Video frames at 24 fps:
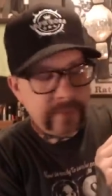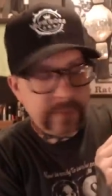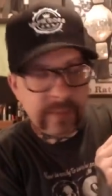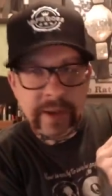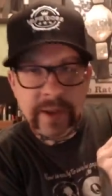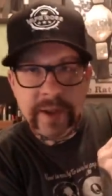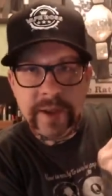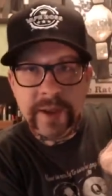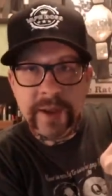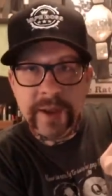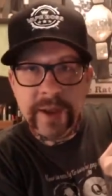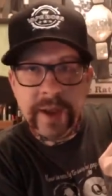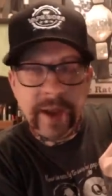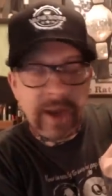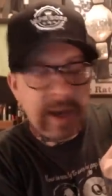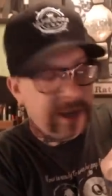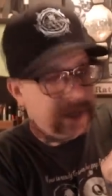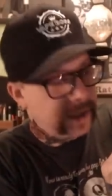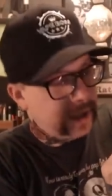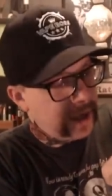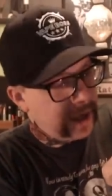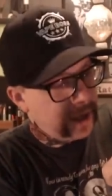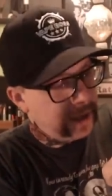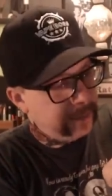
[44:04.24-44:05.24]
I
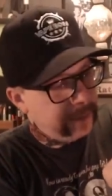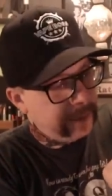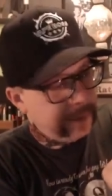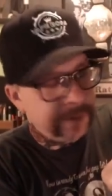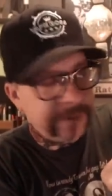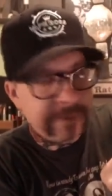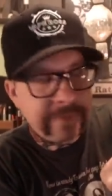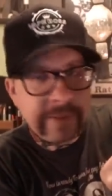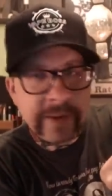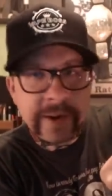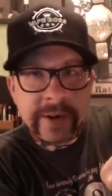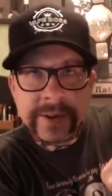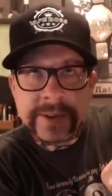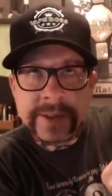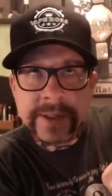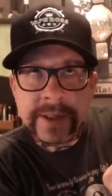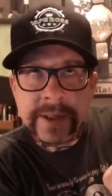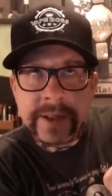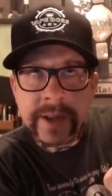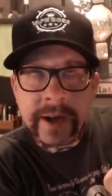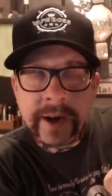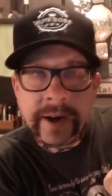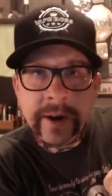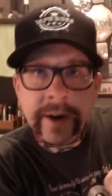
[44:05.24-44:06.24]
can kind of put my fingers in
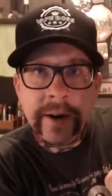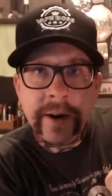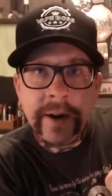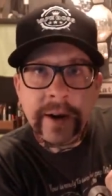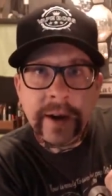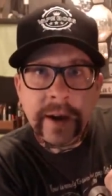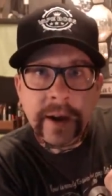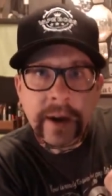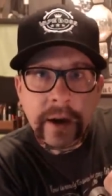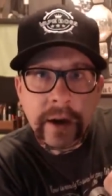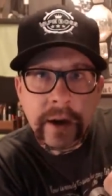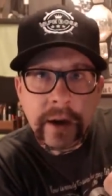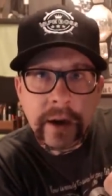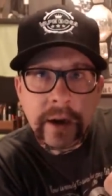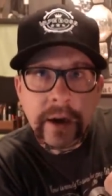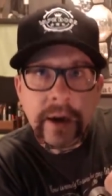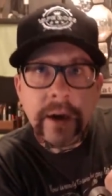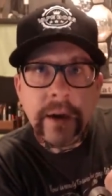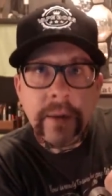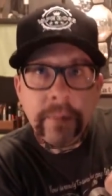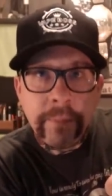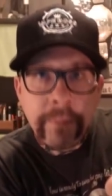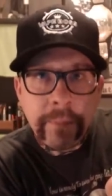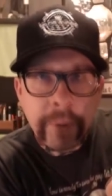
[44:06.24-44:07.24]
there.
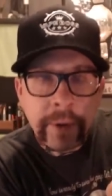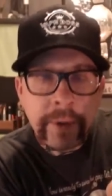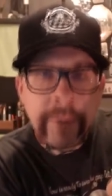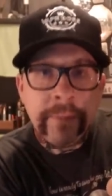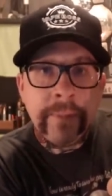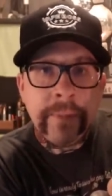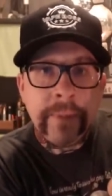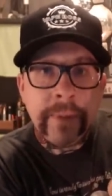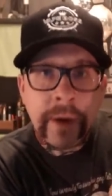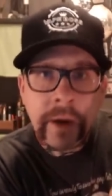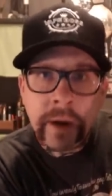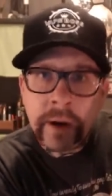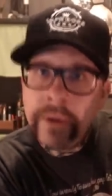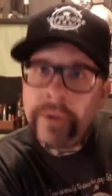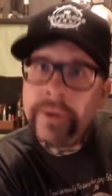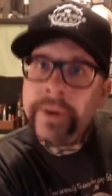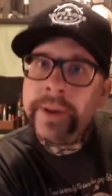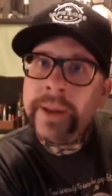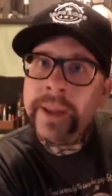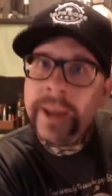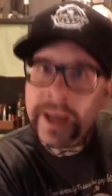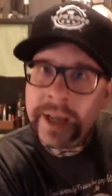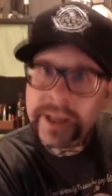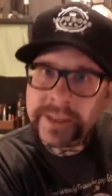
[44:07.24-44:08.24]
Boom. Oh,
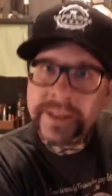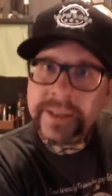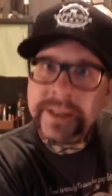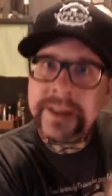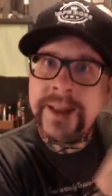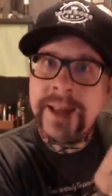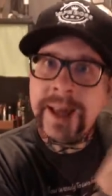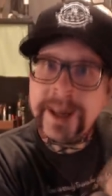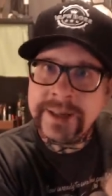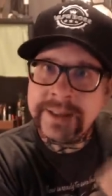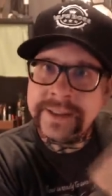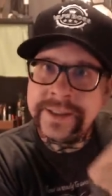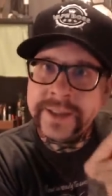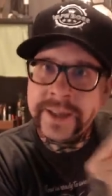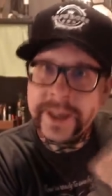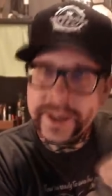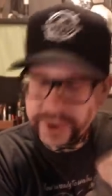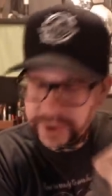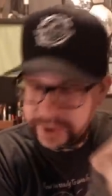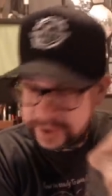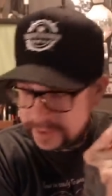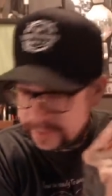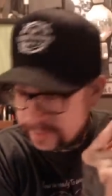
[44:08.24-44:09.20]
yes, that is touching